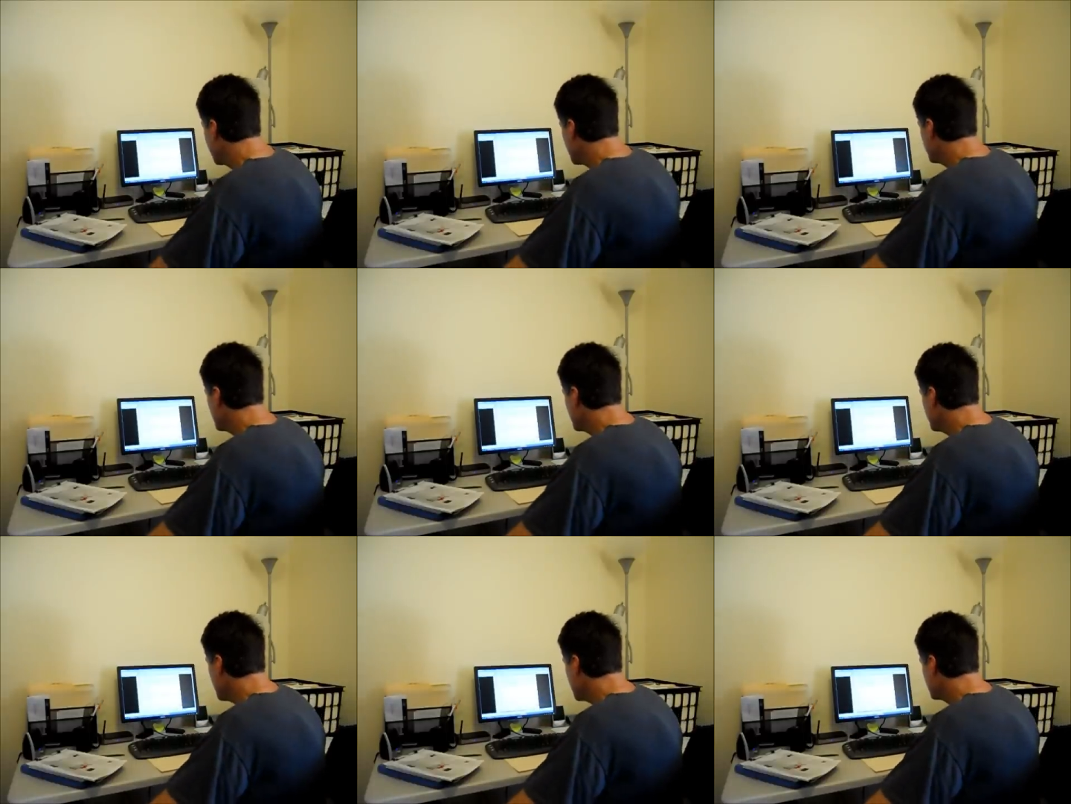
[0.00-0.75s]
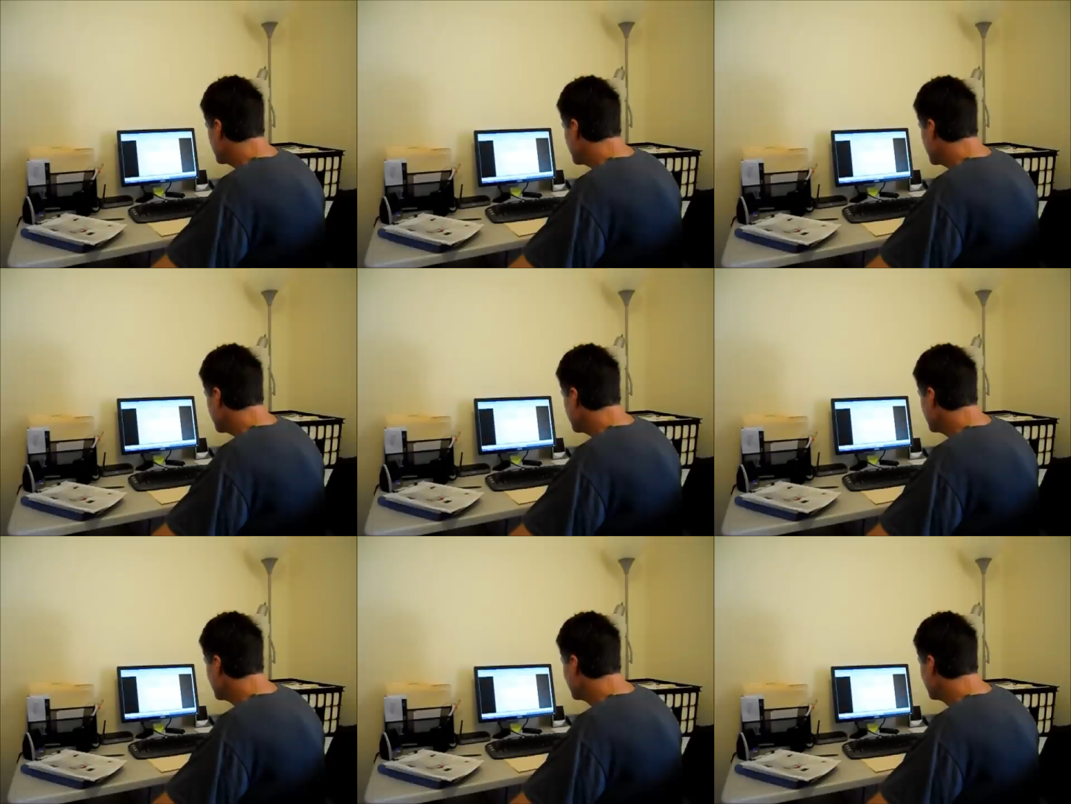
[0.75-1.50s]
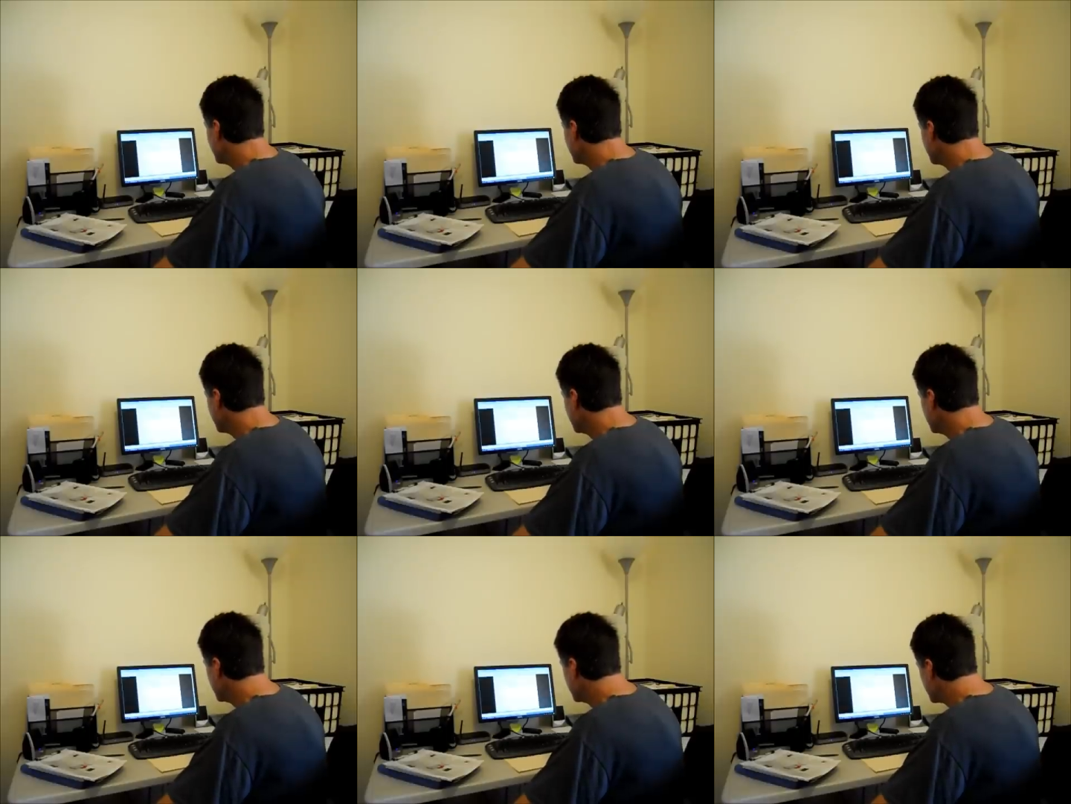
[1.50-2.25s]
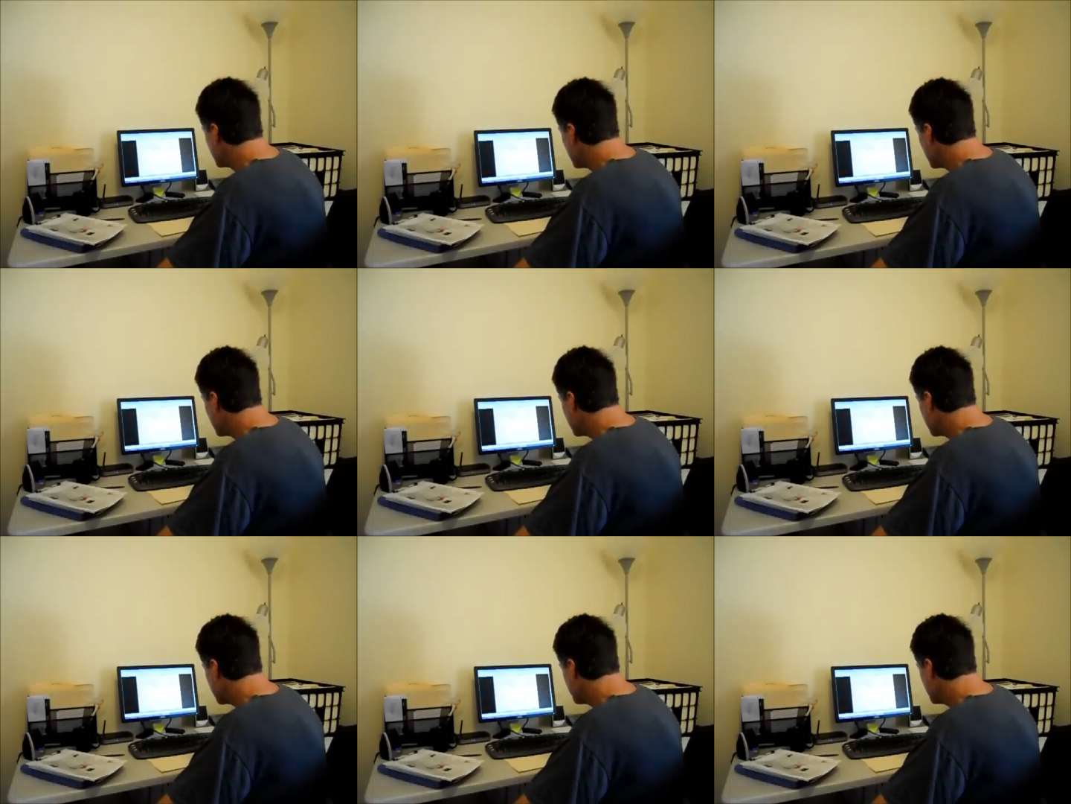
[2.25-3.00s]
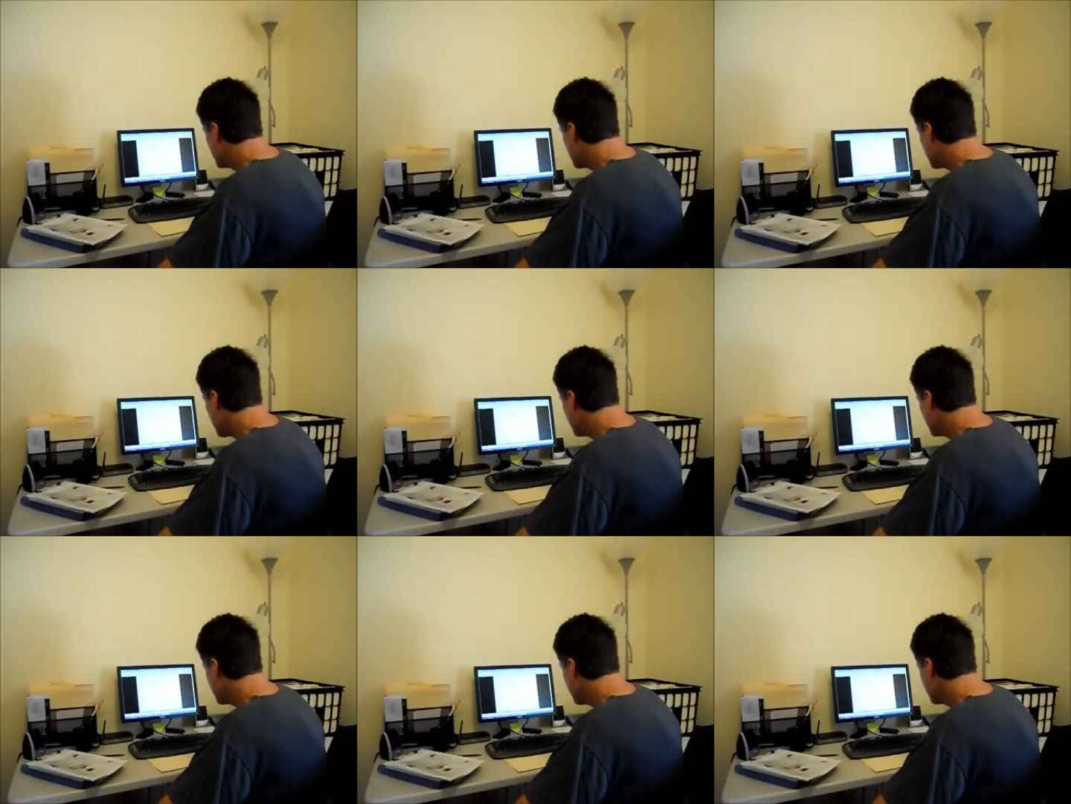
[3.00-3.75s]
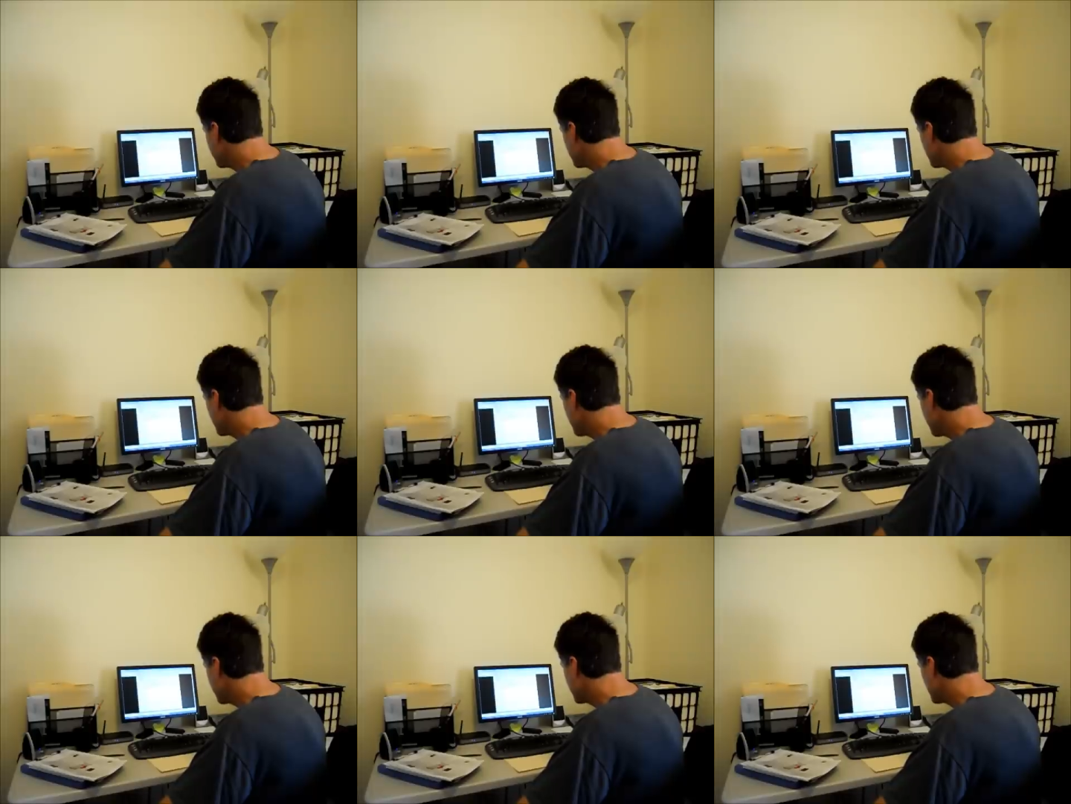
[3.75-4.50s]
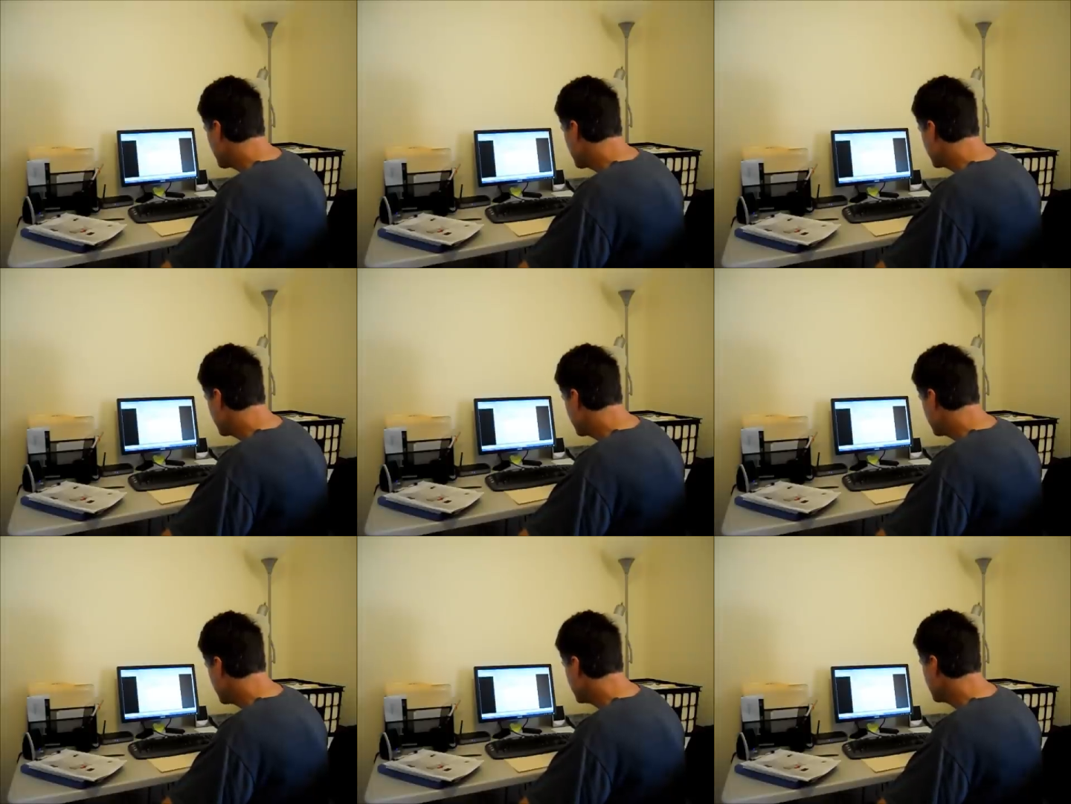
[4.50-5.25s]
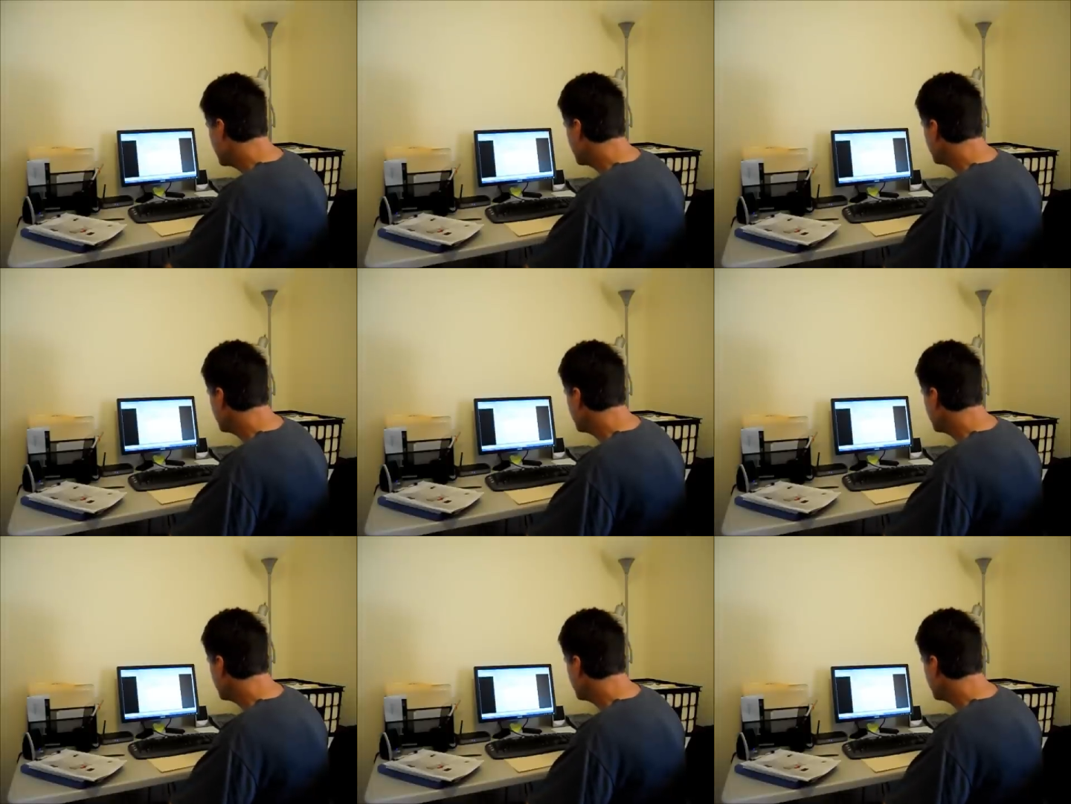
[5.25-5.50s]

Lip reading: No face is visible, so there are no lips to read.